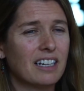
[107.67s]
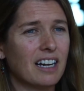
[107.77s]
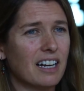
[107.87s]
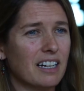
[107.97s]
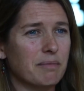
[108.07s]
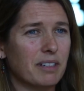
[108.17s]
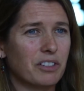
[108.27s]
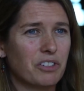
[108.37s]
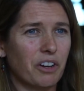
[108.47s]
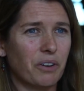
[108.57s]
Um, and
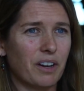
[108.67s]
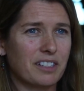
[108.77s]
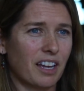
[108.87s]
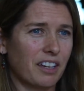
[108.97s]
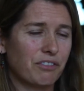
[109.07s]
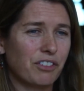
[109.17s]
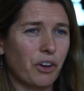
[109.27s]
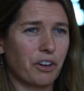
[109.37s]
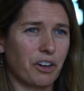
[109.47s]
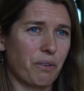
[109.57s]
so, as I
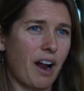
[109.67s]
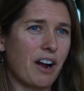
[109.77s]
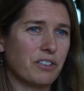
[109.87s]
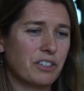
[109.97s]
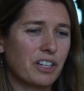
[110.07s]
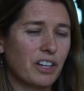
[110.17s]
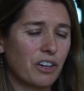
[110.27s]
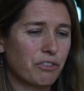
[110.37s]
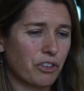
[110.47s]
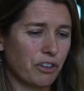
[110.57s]
floated around
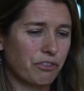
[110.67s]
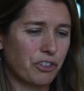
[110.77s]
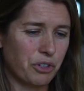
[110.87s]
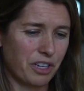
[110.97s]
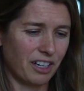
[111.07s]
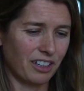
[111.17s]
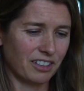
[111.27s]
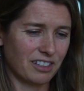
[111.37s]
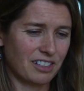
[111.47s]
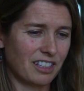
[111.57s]
for a few years,